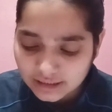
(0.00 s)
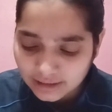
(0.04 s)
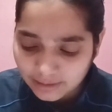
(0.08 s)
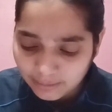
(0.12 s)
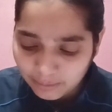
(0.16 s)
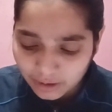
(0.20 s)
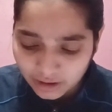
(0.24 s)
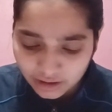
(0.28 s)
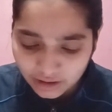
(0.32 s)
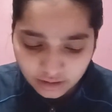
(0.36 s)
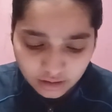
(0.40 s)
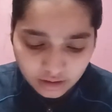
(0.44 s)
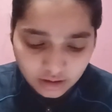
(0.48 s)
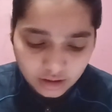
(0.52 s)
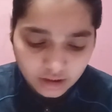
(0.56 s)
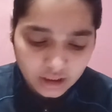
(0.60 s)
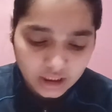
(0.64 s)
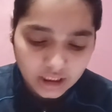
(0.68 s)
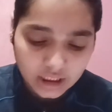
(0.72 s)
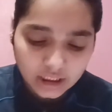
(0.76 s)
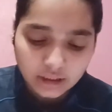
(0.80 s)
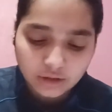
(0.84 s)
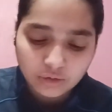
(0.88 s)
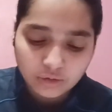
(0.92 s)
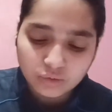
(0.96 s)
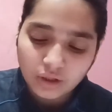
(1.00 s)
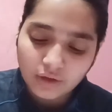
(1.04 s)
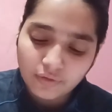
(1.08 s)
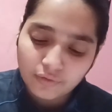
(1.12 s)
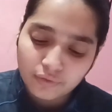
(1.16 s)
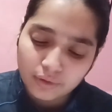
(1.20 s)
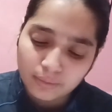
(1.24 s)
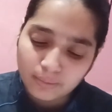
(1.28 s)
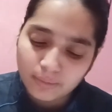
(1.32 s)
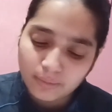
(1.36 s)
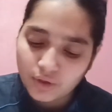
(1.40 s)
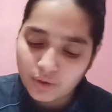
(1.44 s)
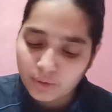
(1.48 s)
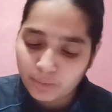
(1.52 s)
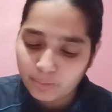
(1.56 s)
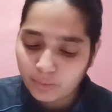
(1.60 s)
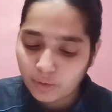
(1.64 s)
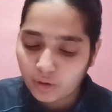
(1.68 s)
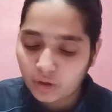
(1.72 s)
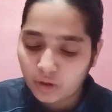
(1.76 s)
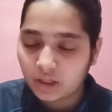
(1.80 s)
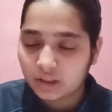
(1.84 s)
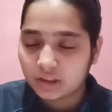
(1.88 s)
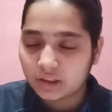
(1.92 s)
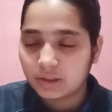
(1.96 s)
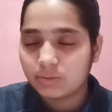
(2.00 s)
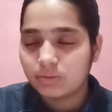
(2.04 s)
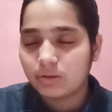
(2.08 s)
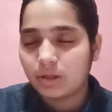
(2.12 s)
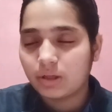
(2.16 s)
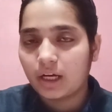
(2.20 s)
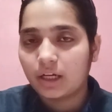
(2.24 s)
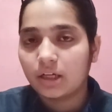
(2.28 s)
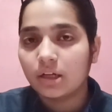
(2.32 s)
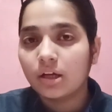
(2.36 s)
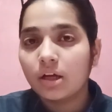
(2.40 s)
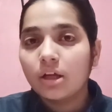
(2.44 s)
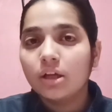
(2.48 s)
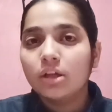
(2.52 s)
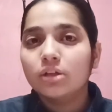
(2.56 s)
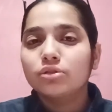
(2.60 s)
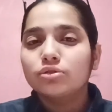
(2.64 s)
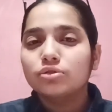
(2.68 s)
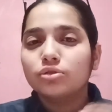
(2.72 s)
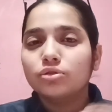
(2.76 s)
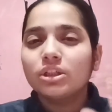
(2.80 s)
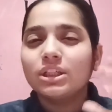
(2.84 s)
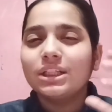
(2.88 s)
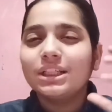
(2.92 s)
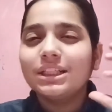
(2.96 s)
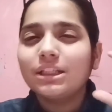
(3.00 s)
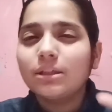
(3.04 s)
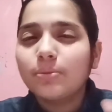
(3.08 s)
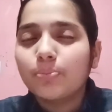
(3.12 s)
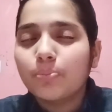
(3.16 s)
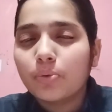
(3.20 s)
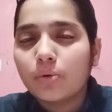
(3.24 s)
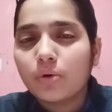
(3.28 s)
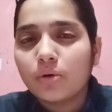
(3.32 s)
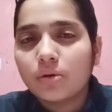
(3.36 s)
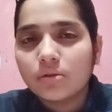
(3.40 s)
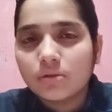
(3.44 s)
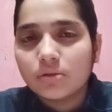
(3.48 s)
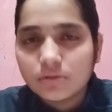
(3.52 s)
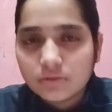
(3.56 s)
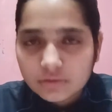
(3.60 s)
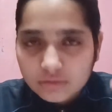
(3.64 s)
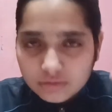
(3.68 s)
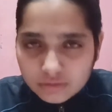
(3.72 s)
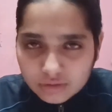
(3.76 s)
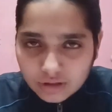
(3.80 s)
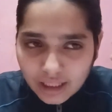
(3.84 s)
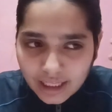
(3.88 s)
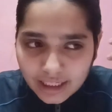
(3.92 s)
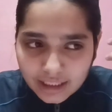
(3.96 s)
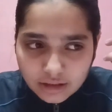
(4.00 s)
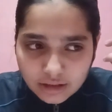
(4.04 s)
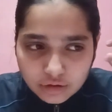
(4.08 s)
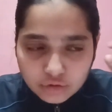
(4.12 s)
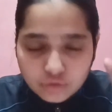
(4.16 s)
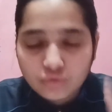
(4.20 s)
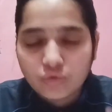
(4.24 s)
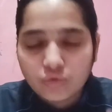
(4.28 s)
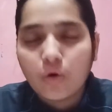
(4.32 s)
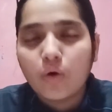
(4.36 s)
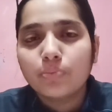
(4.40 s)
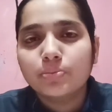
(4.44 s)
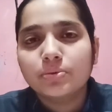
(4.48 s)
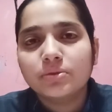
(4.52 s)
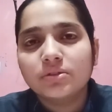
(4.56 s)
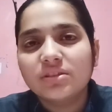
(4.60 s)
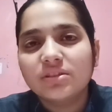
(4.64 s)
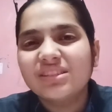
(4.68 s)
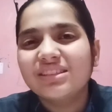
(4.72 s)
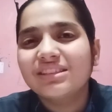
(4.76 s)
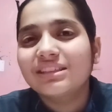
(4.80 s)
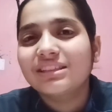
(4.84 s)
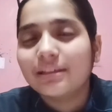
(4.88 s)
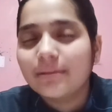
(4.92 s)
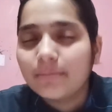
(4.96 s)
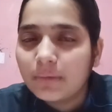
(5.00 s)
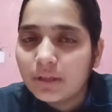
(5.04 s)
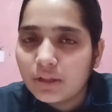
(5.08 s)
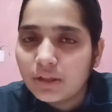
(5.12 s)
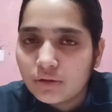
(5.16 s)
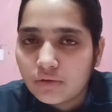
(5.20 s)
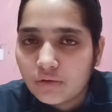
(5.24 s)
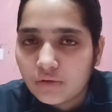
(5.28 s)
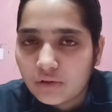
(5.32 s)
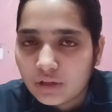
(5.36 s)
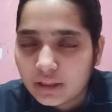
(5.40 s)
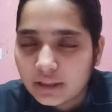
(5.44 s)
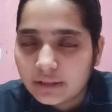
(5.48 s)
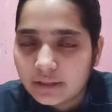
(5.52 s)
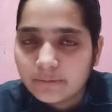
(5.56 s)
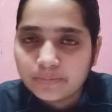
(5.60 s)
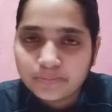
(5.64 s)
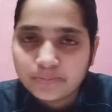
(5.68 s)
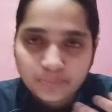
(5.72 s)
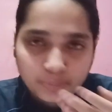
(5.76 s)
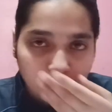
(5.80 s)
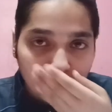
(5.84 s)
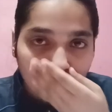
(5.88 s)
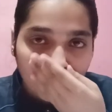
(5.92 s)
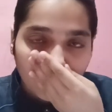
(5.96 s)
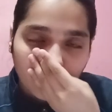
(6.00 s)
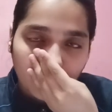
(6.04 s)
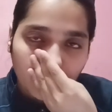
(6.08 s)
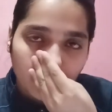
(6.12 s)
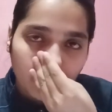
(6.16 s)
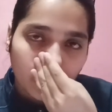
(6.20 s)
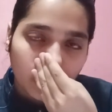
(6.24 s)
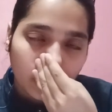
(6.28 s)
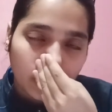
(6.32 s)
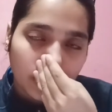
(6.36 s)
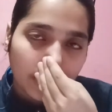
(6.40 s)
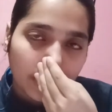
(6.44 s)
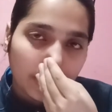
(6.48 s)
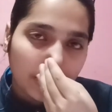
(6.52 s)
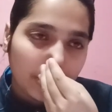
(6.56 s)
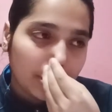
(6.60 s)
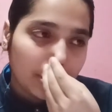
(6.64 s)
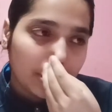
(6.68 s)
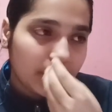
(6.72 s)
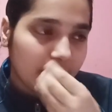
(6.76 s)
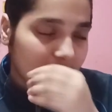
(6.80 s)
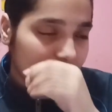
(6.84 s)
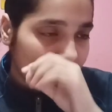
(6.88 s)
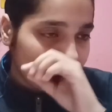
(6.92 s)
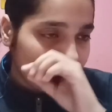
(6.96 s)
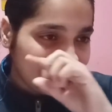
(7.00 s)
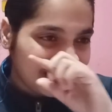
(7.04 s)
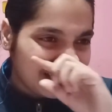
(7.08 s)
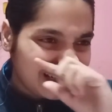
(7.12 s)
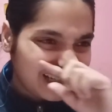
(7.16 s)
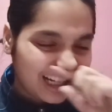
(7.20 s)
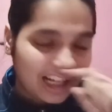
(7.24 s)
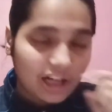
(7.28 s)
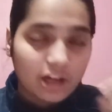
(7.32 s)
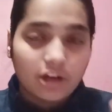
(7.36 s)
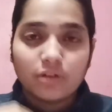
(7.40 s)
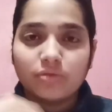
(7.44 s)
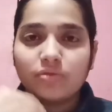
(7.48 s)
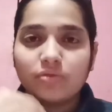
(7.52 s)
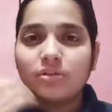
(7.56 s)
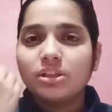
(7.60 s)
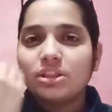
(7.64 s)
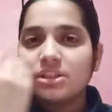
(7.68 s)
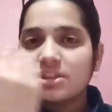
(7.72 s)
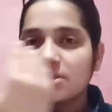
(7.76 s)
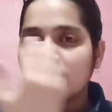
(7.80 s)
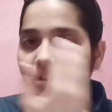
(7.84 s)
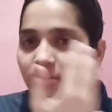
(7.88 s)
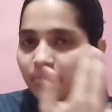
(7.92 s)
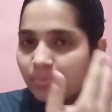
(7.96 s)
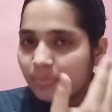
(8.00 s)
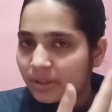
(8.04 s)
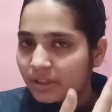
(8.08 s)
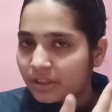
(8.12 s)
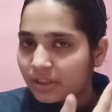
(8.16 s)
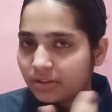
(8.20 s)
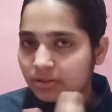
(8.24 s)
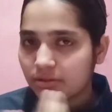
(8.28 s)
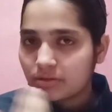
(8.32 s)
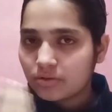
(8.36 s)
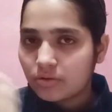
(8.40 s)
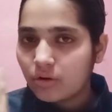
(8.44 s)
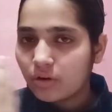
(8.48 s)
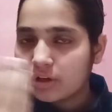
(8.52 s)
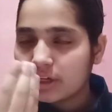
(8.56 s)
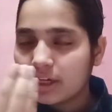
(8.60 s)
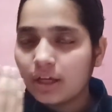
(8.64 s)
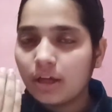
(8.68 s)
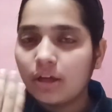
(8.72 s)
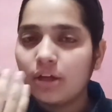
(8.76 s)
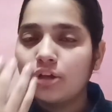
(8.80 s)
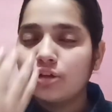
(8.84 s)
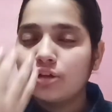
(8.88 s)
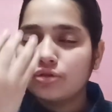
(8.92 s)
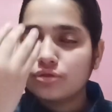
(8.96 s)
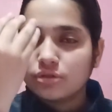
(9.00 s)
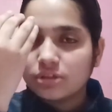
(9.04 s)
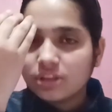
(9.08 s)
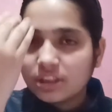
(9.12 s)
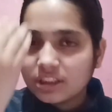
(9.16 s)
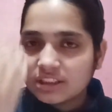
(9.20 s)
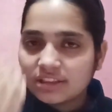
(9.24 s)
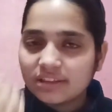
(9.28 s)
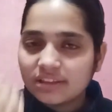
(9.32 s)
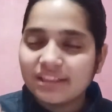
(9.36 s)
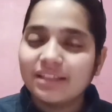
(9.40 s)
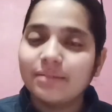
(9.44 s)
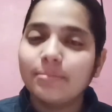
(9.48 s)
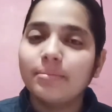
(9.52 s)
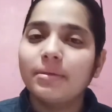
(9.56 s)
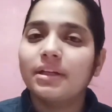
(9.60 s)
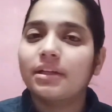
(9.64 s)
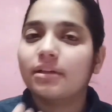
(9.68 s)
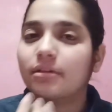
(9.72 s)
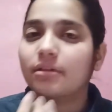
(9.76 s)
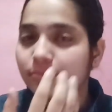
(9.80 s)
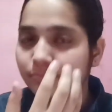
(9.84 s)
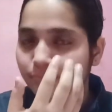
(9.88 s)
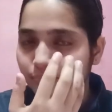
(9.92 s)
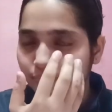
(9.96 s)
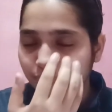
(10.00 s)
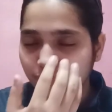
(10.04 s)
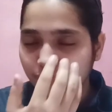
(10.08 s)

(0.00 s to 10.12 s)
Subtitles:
semen into the female reproductive tract. So it like stops the semen only. Okay, it covers the penis. Okay, so the semen